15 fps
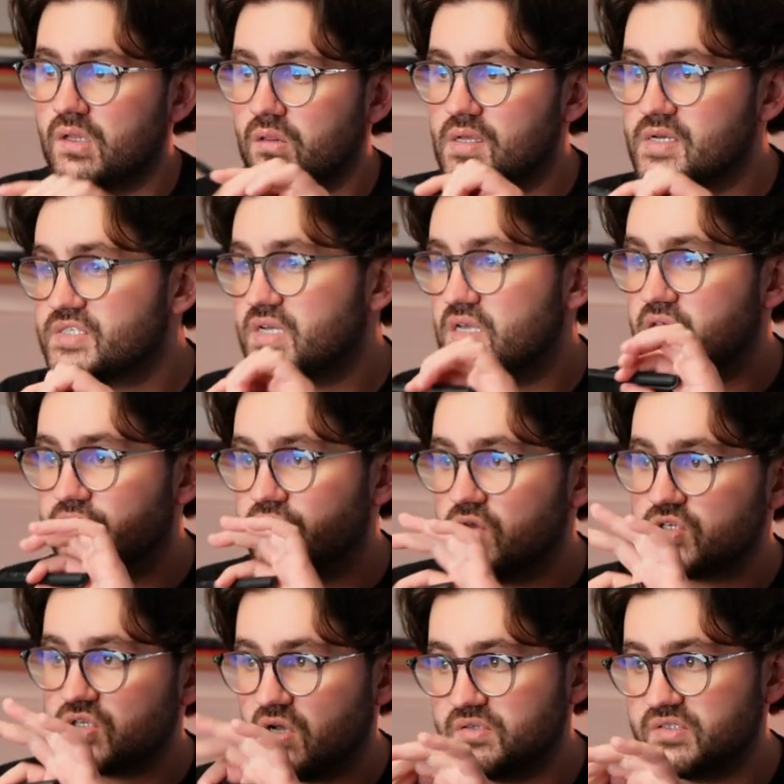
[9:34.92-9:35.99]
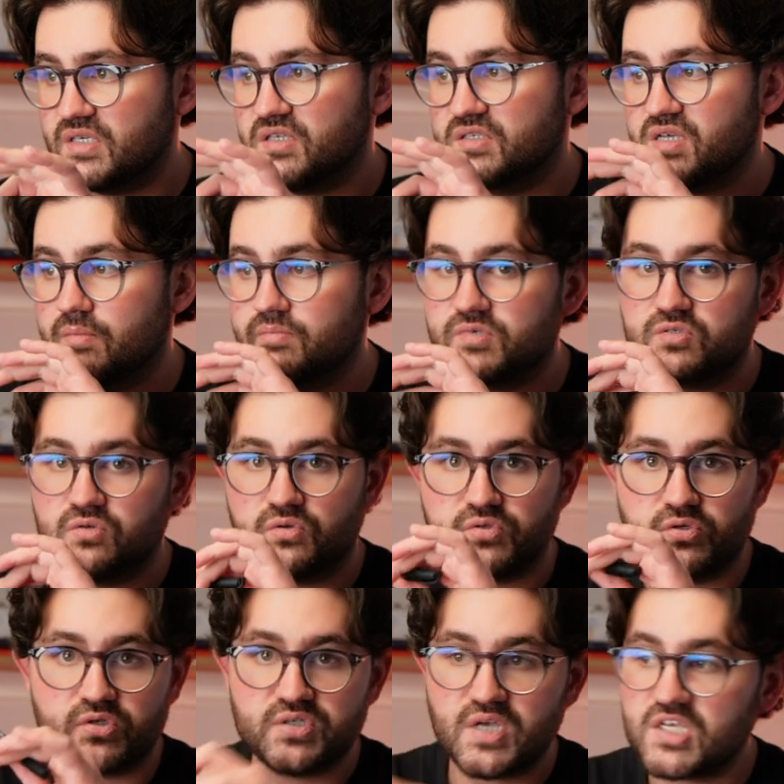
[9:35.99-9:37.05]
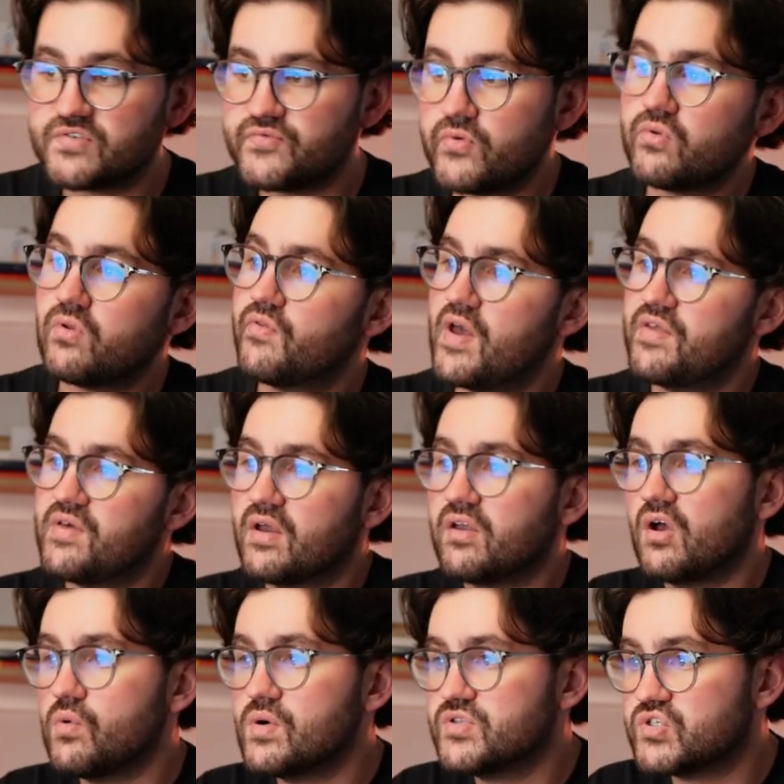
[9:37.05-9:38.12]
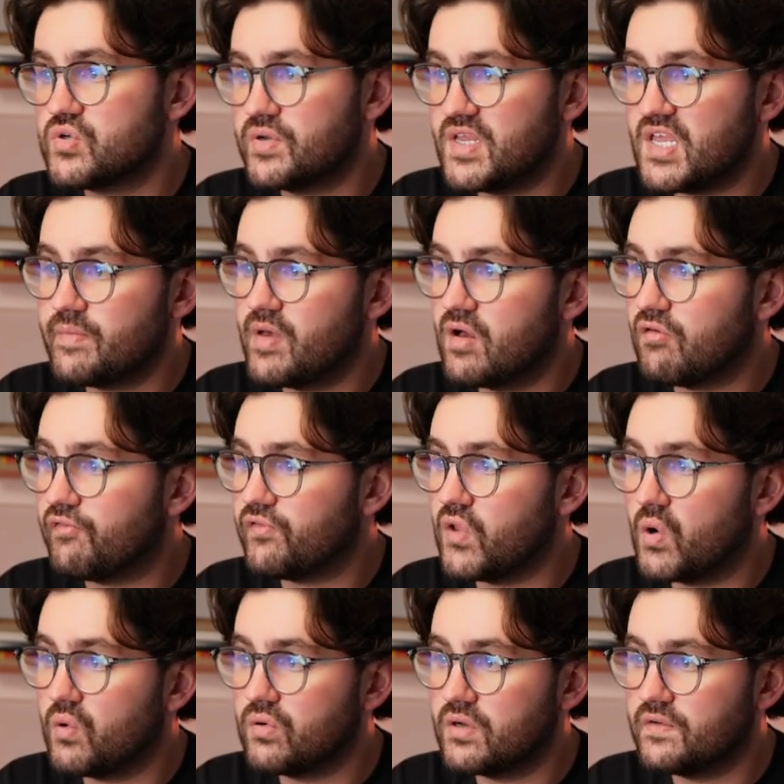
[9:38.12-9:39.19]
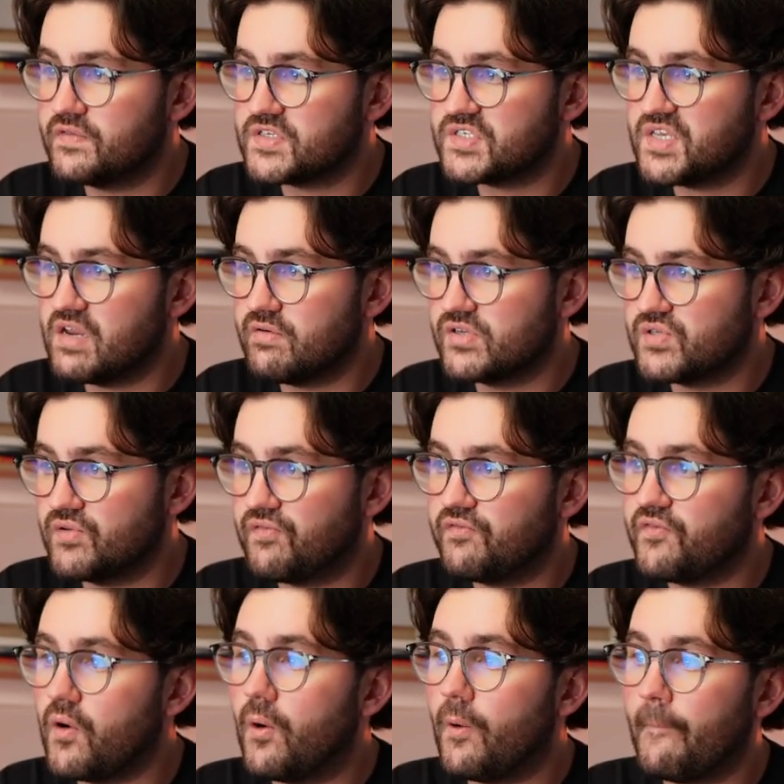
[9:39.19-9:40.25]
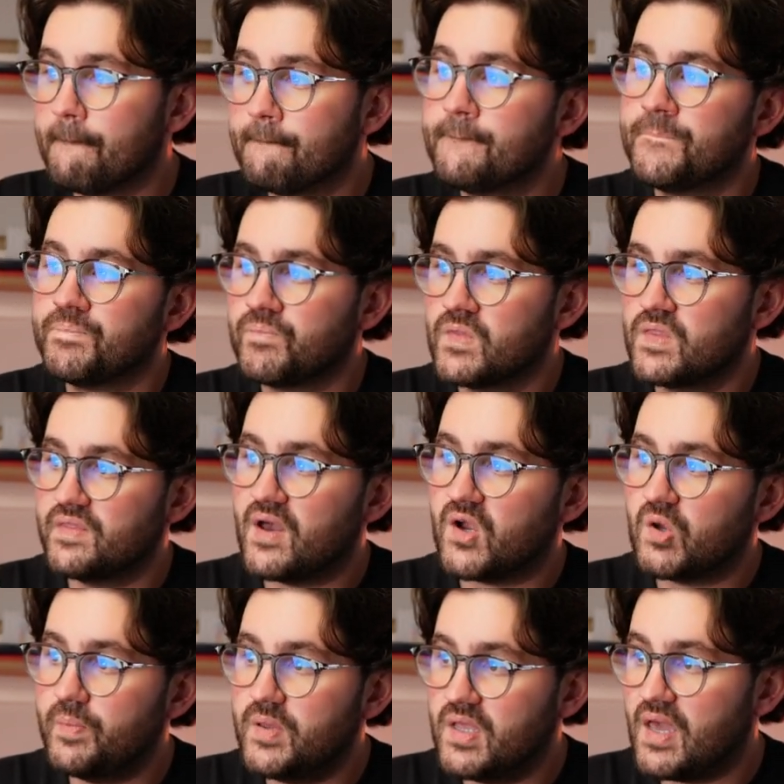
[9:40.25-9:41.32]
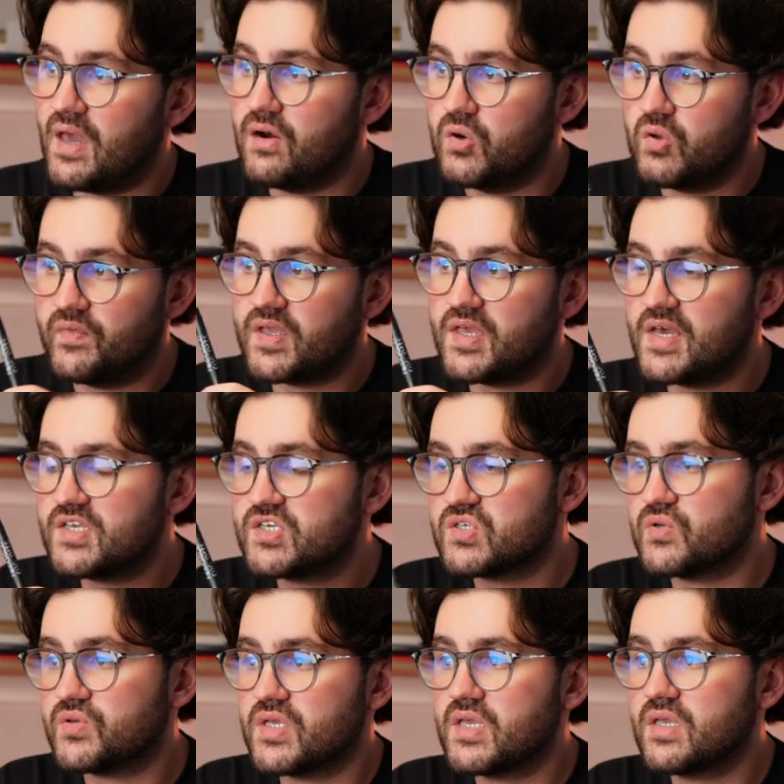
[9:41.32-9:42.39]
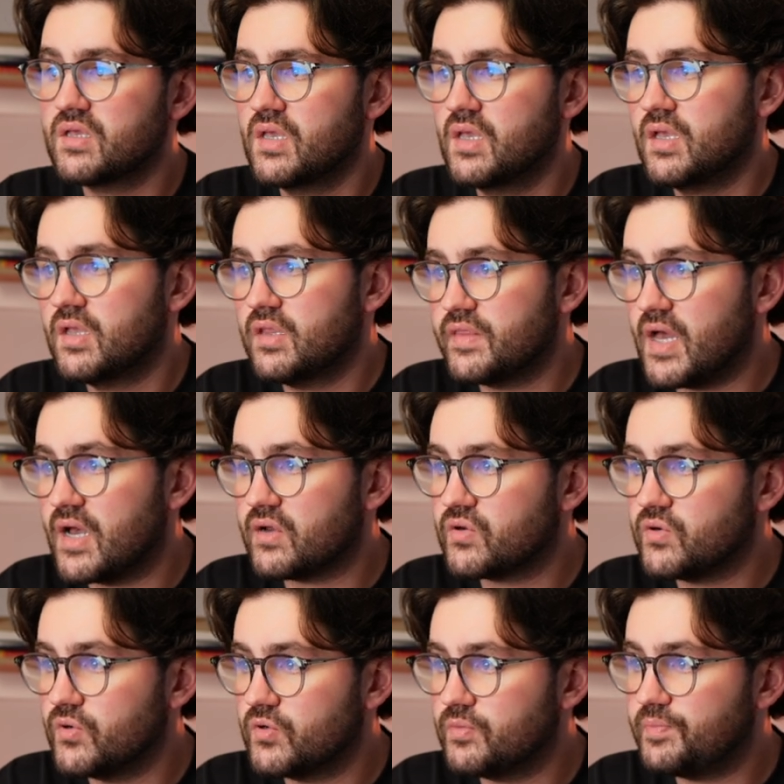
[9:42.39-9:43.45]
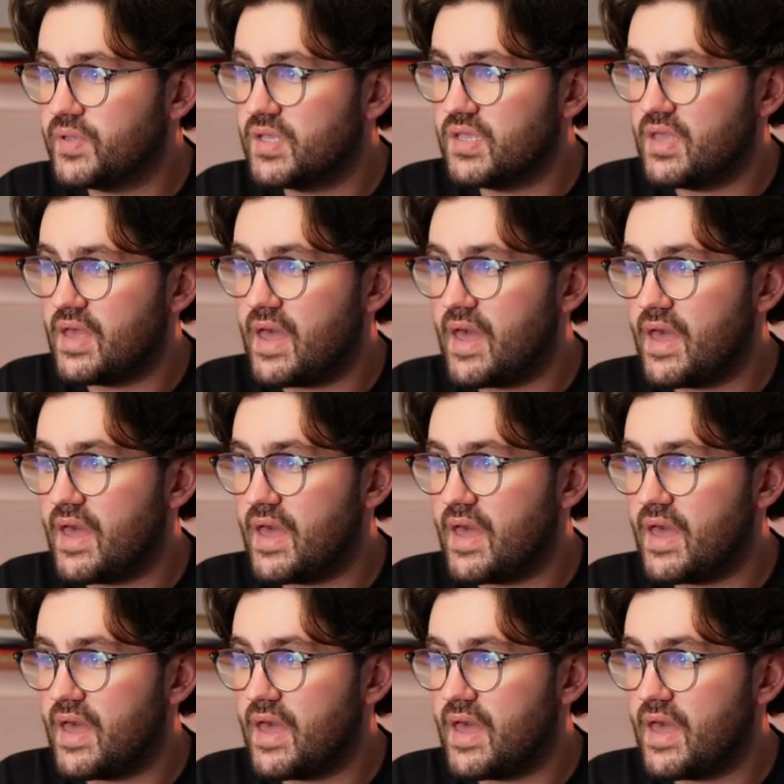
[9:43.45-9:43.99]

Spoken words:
Let's say the first contact attempt is unsuccessful, they then go into an email flow of a series of 4. That could be again another case study, that could be